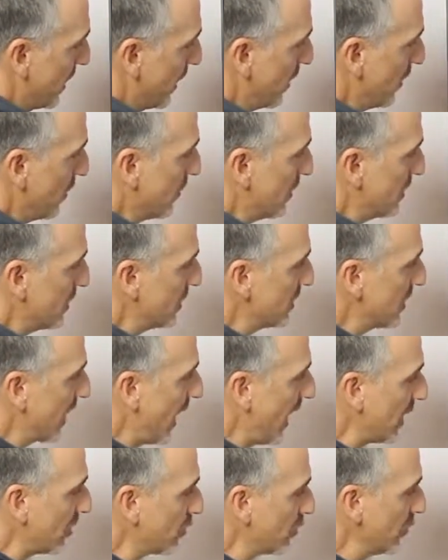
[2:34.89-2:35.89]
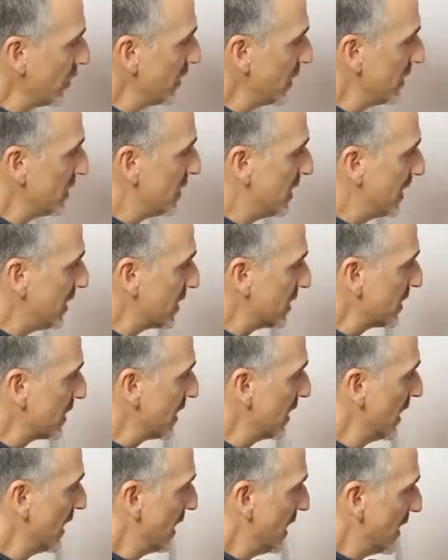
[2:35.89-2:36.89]
here. This is actually the
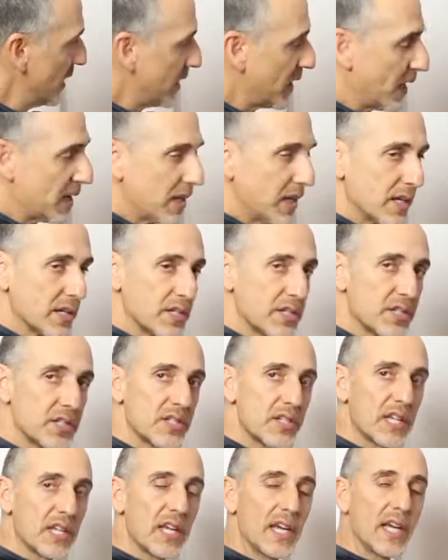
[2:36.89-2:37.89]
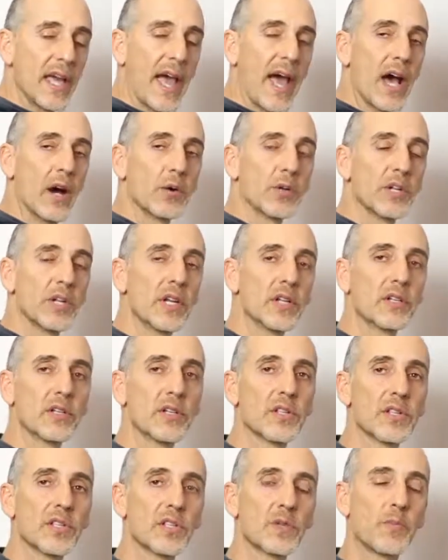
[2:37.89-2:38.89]
disc that is sticking out
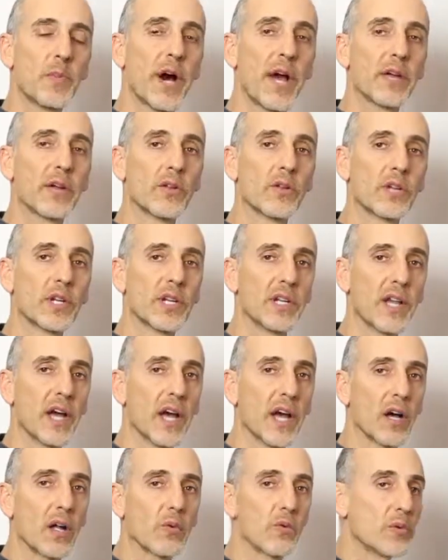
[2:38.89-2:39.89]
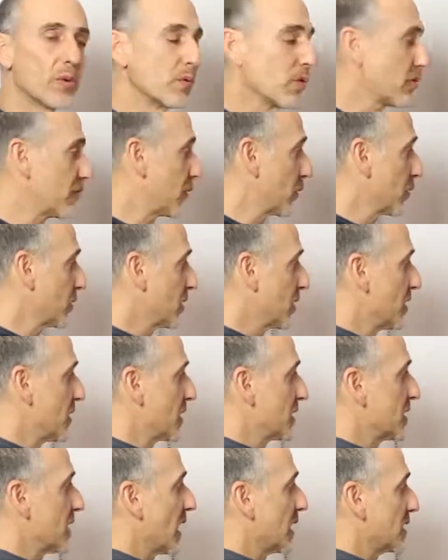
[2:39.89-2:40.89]
into the spinal canal. We refer to
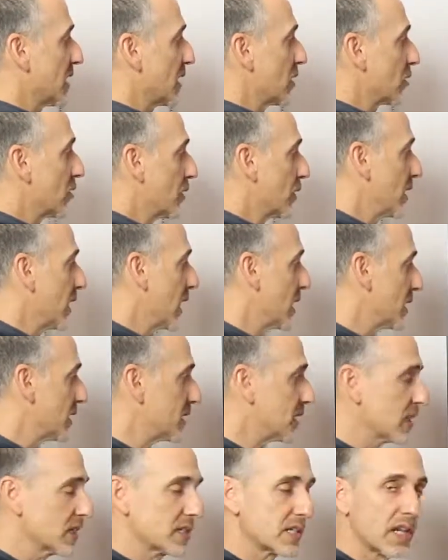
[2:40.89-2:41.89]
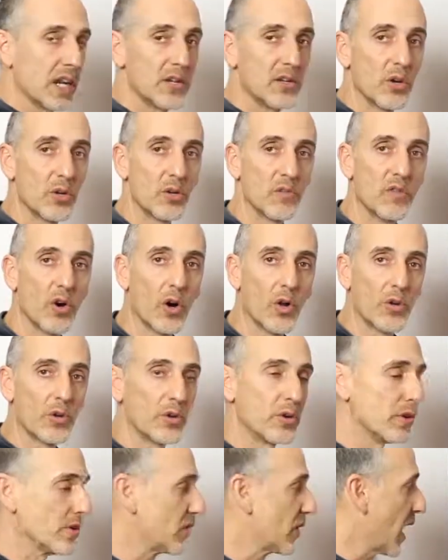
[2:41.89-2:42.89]
this as a herniated disc. I know you've all
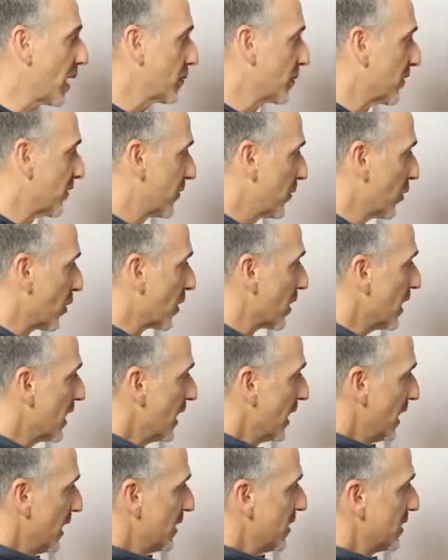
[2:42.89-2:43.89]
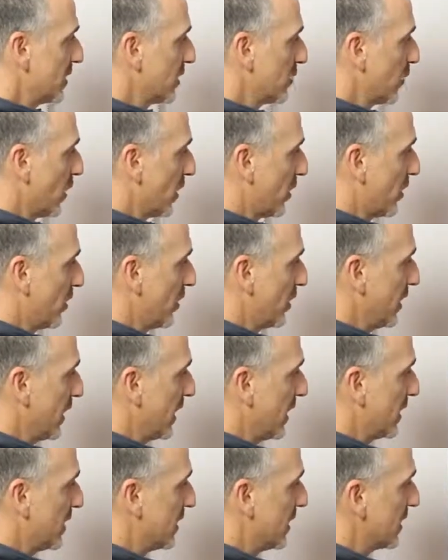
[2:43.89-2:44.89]
heard of that before. This is what a
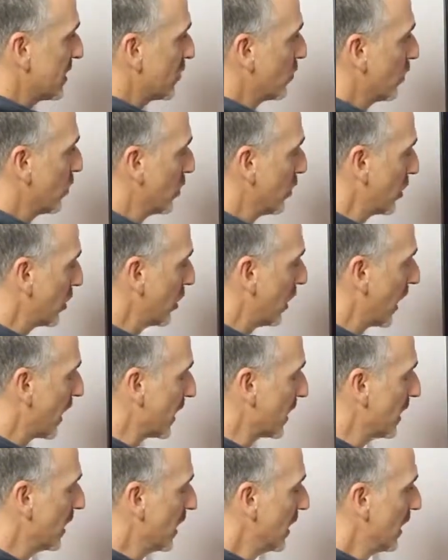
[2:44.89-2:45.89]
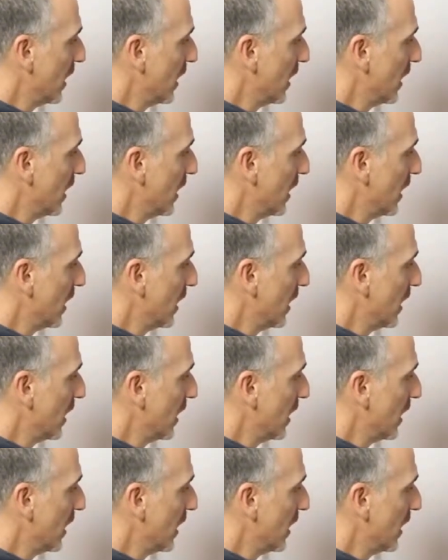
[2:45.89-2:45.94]
herniated disc will look like